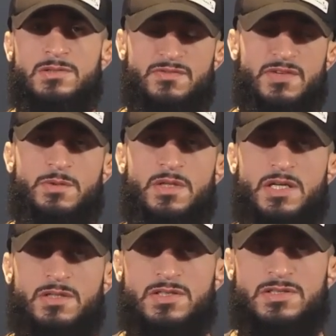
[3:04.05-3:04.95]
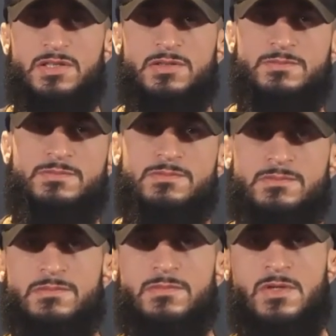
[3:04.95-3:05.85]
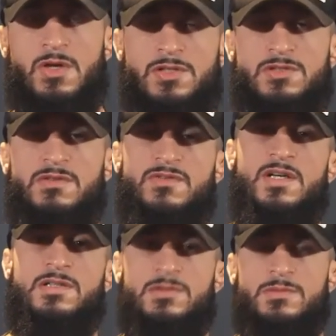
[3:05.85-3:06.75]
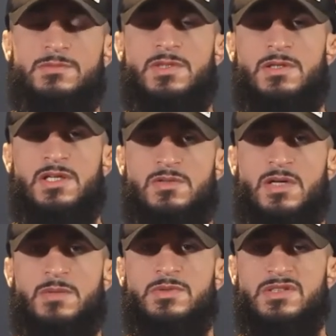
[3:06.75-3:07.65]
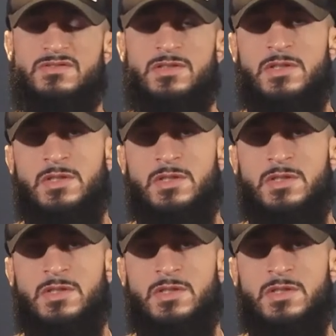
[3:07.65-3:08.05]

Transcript: You fight with anger, that's going to cost you the fight. You know, that's what I believe.